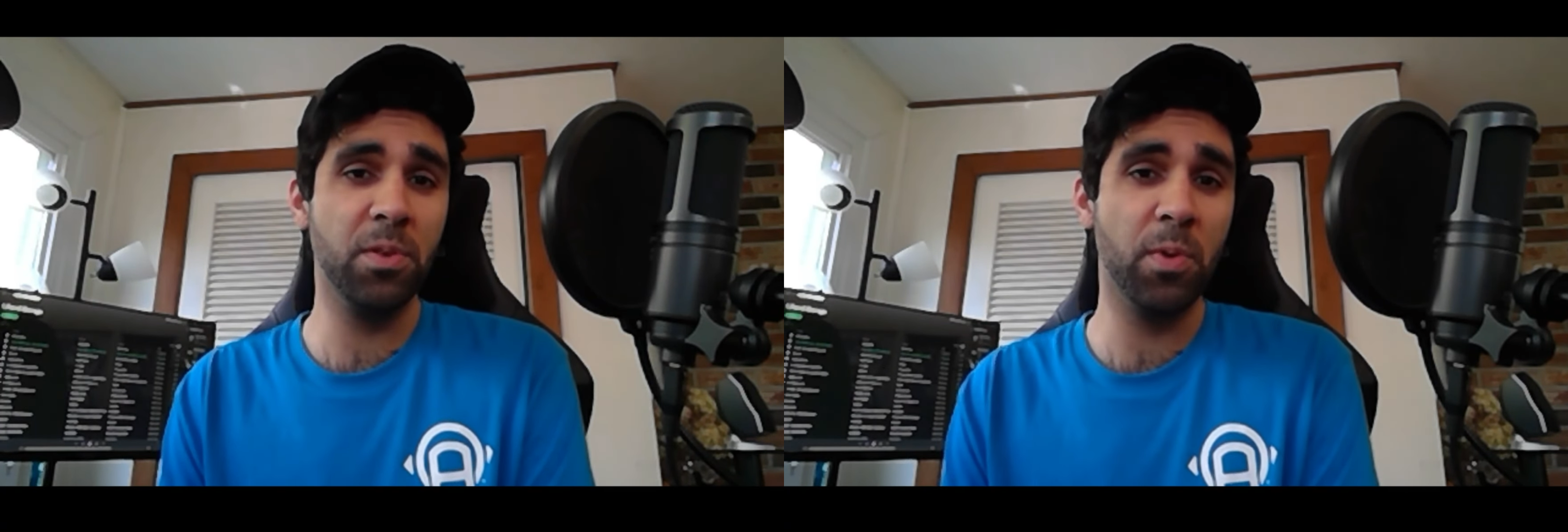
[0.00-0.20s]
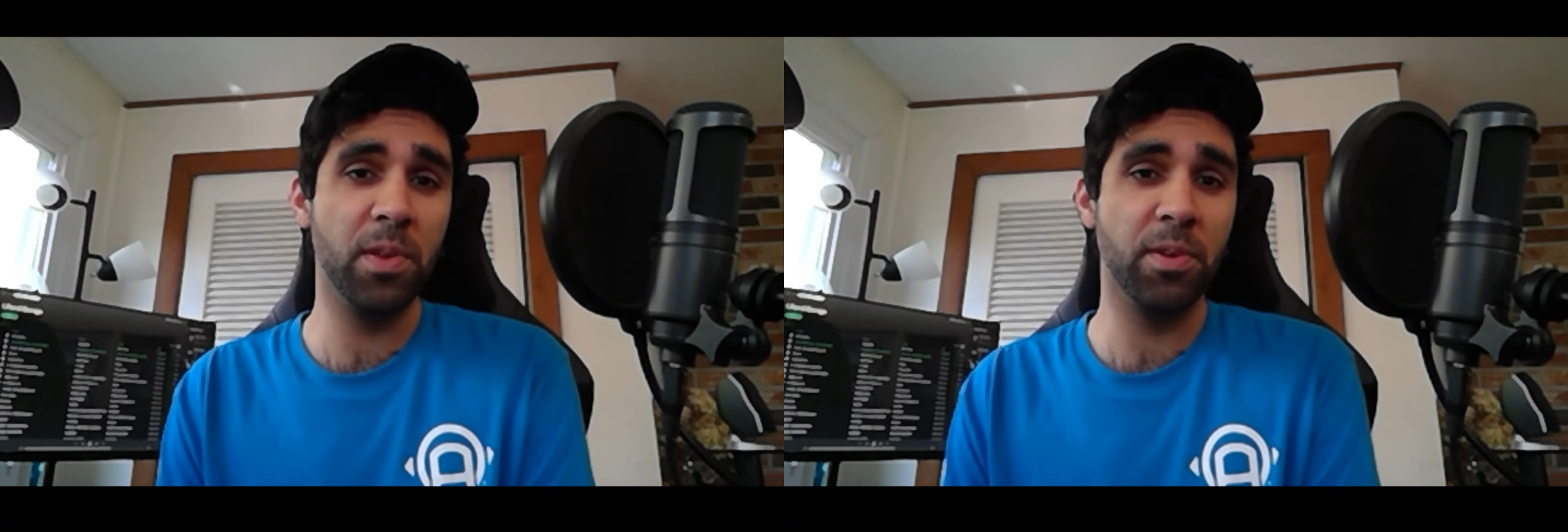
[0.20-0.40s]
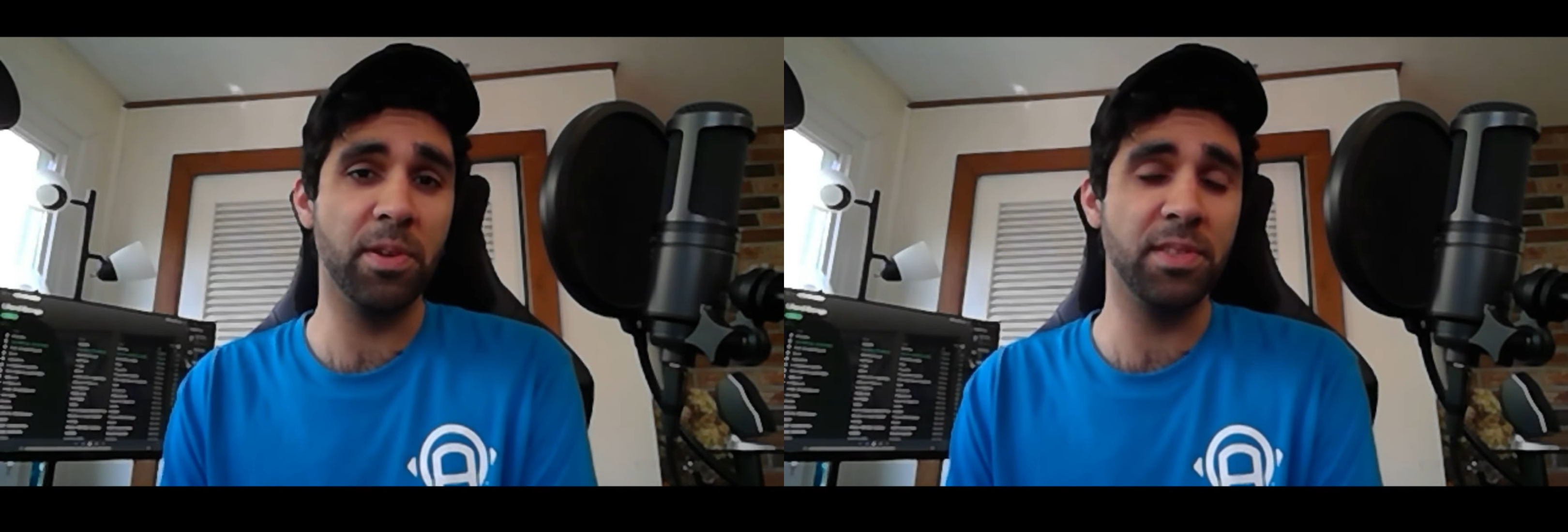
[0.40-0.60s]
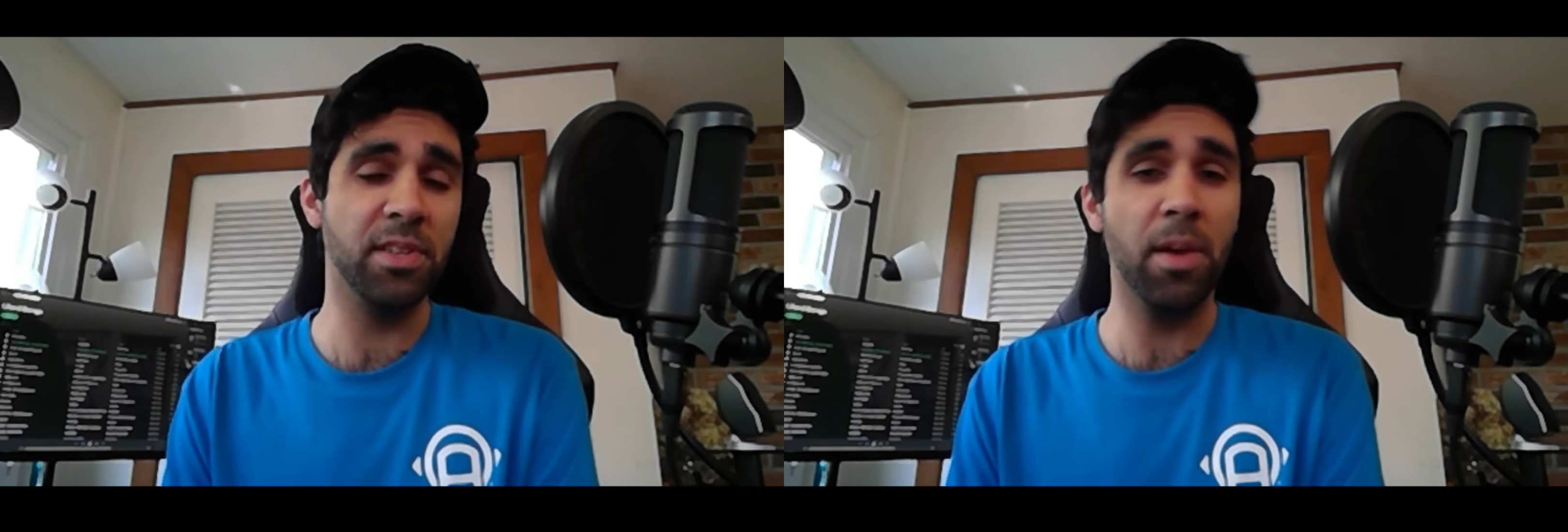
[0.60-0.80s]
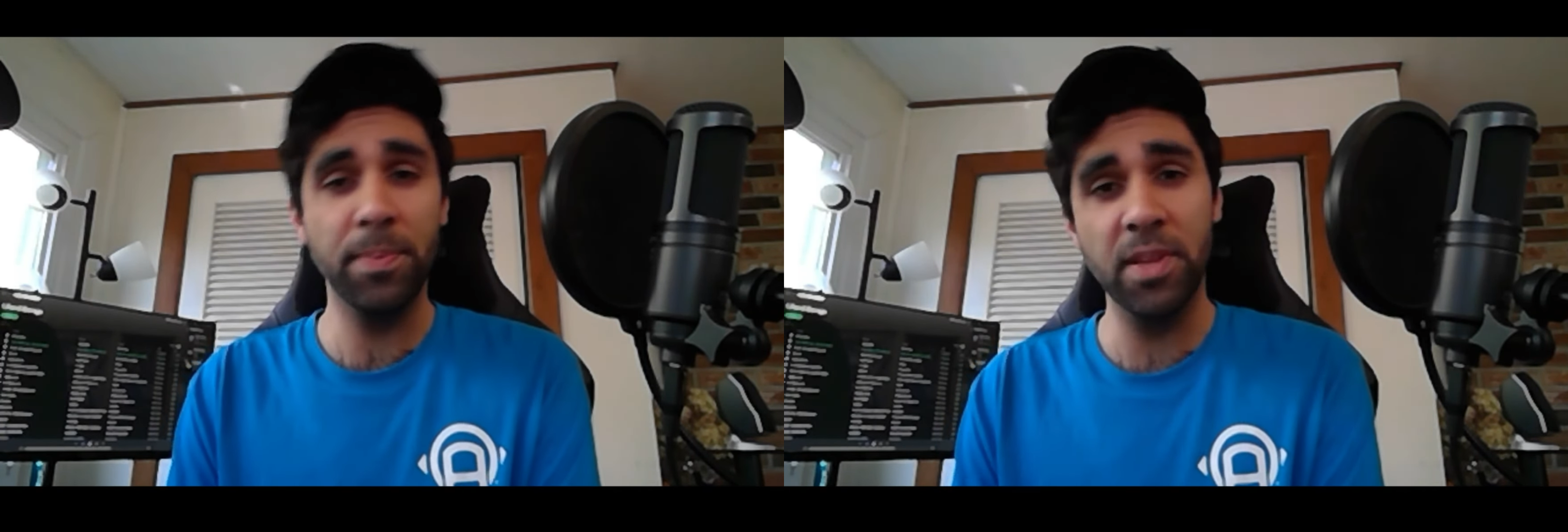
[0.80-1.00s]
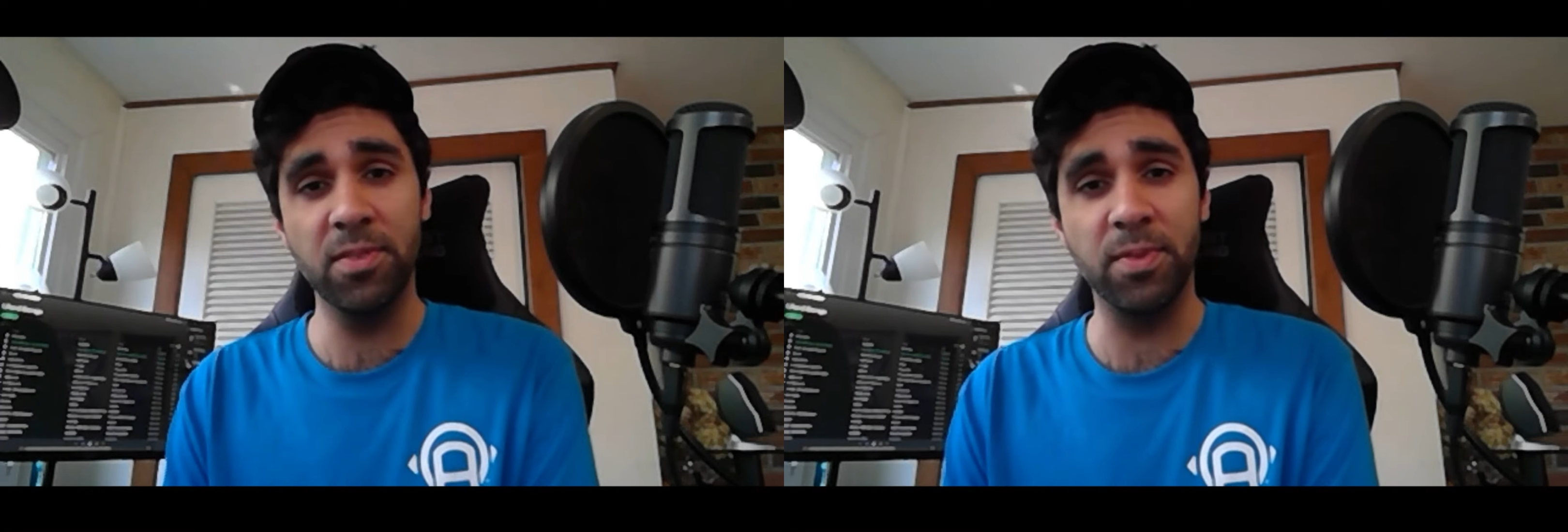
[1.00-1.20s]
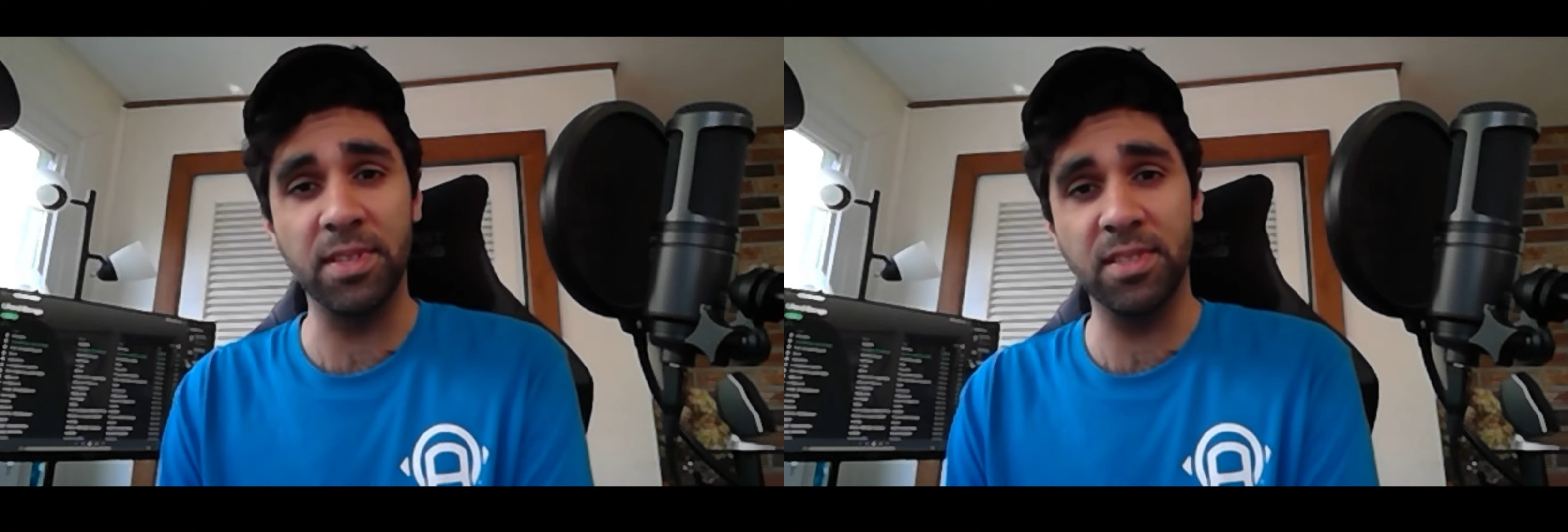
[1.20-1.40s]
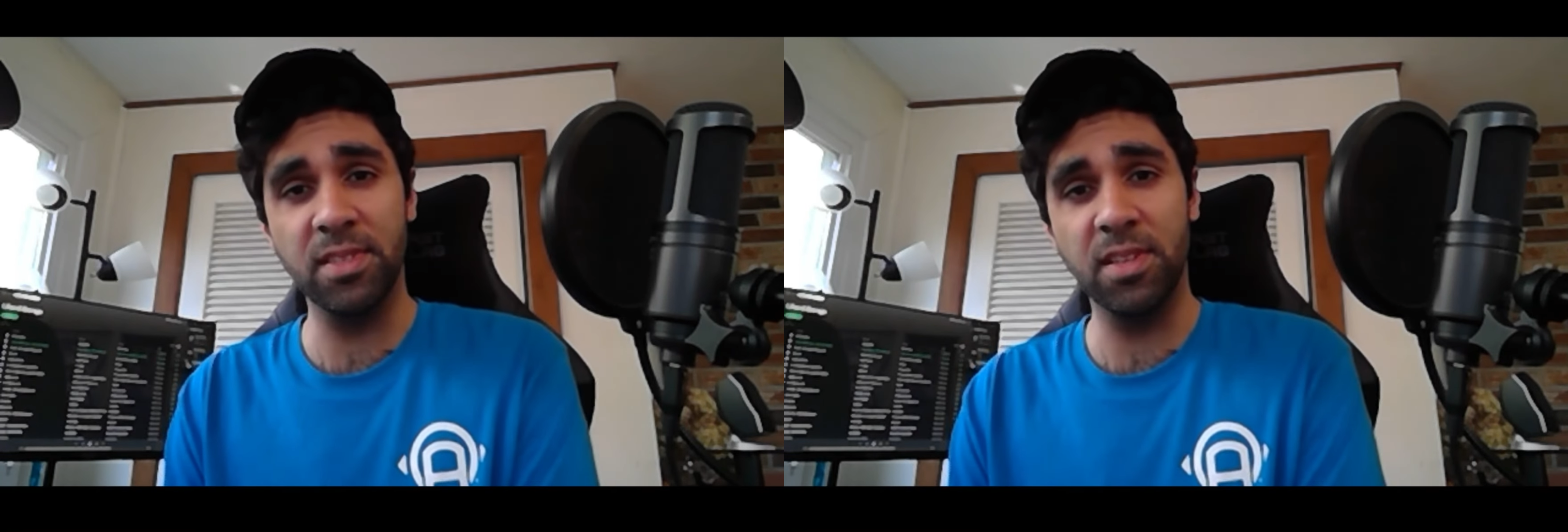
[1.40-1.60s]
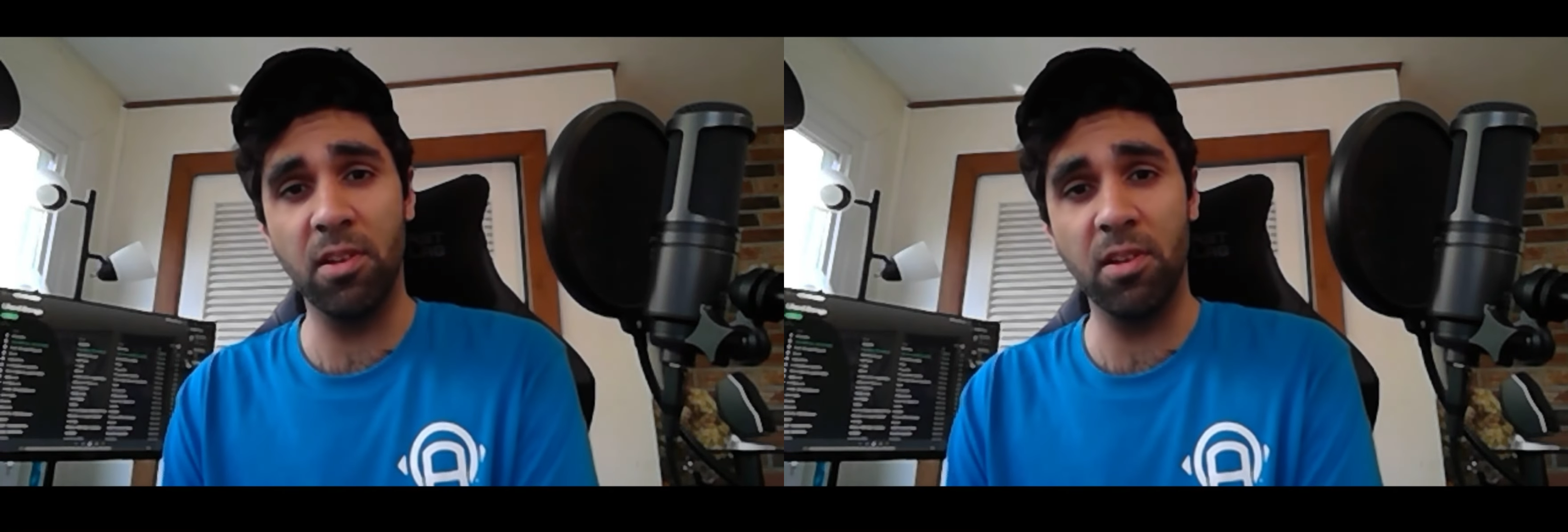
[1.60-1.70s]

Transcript: whether it's an update to an existing